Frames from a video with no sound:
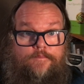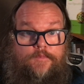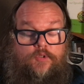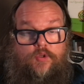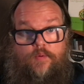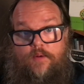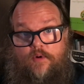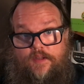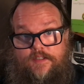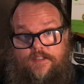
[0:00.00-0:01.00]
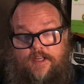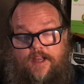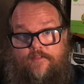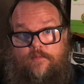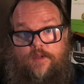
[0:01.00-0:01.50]
Do we want
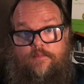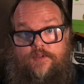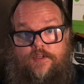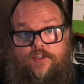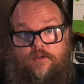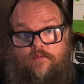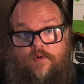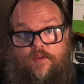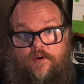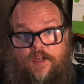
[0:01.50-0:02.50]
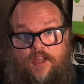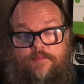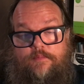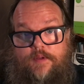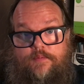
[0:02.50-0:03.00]
staff to be in a position where they're
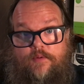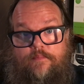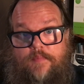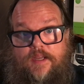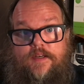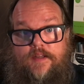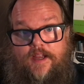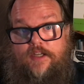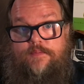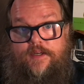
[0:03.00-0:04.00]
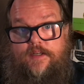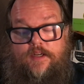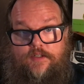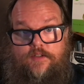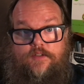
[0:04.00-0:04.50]
helping people meet
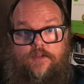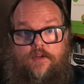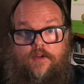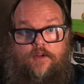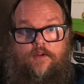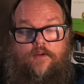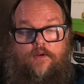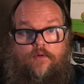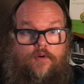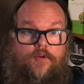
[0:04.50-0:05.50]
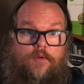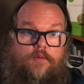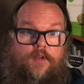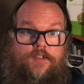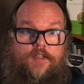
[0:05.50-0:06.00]
expectations? Or do we
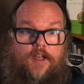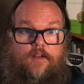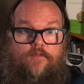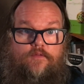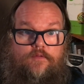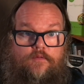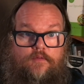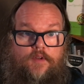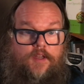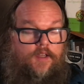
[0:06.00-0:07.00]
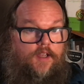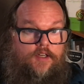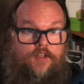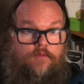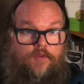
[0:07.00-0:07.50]
want staff
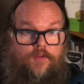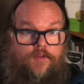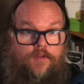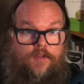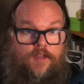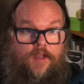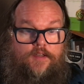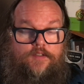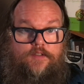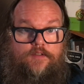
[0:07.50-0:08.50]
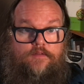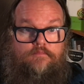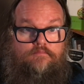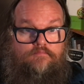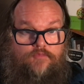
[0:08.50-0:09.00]
engaging with guests,
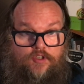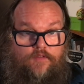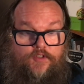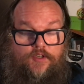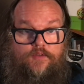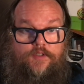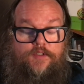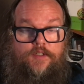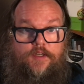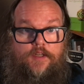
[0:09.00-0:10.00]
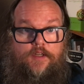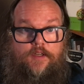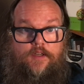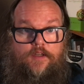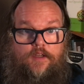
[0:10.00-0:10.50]
service users,
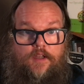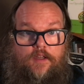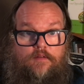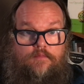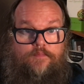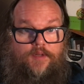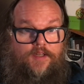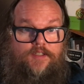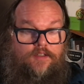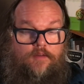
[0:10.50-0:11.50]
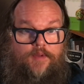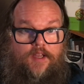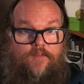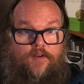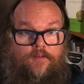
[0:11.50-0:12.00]
and policing their
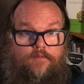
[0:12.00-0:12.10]
behavior?